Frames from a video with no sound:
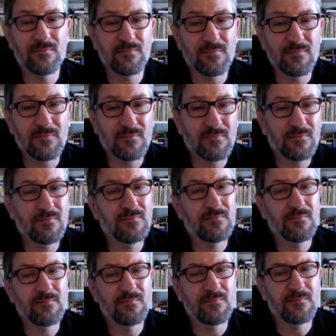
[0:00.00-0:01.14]

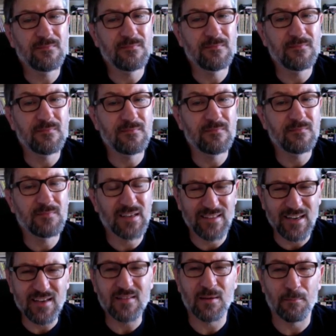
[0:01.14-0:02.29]
I
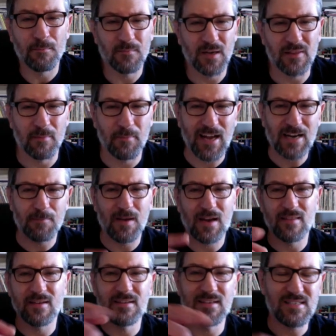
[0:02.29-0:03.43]
think on the back mat
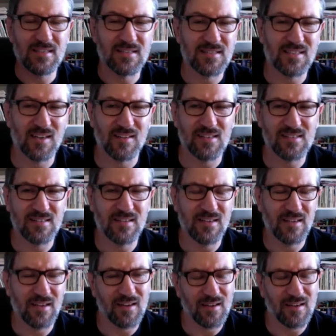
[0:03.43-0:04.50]
in the distance there, that's the